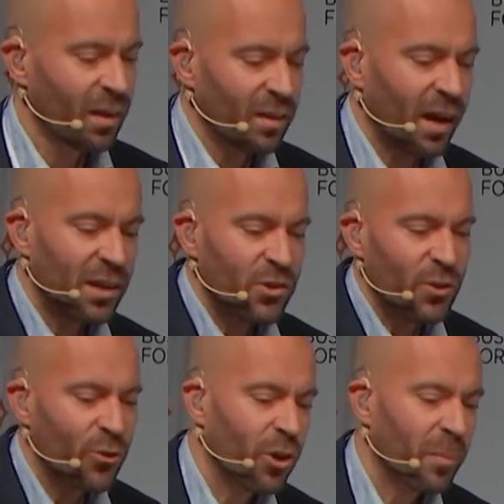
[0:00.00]
I
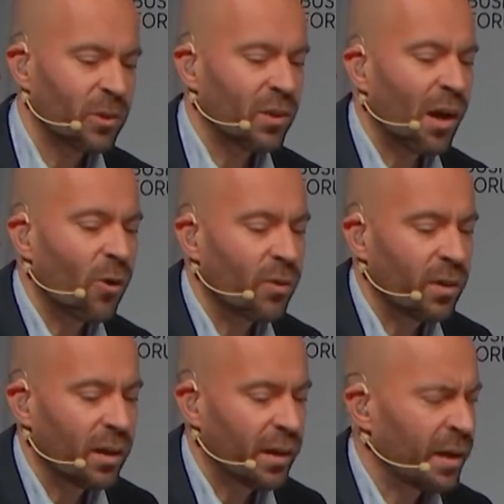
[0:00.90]
actually thought about how,
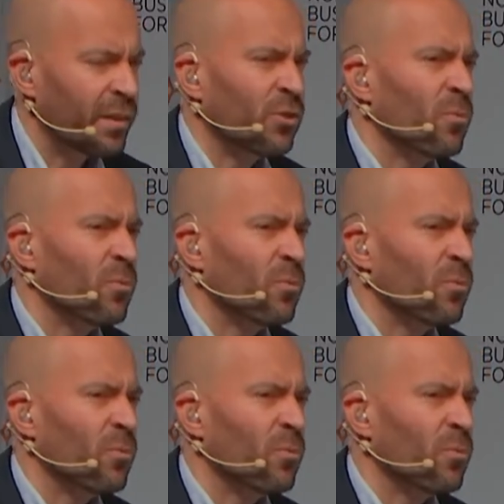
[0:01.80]
and you